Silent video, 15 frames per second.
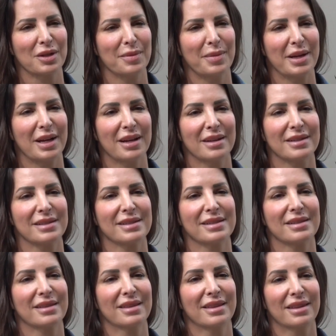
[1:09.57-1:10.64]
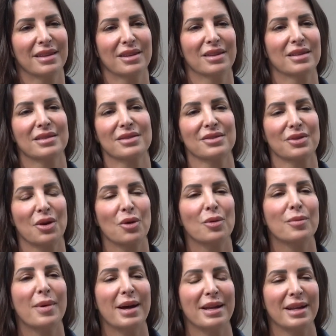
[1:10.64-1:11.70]
because so
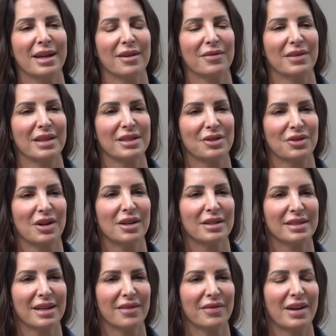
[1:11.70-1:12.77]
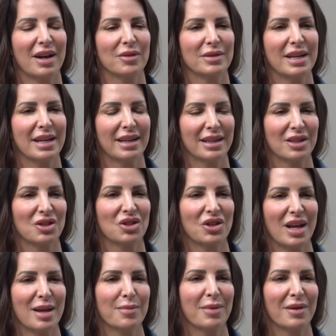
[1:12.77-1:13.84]
many of these drugs have now taken the
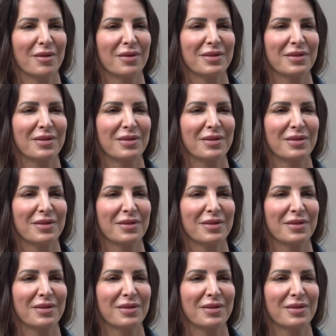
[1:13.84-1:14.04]
shape of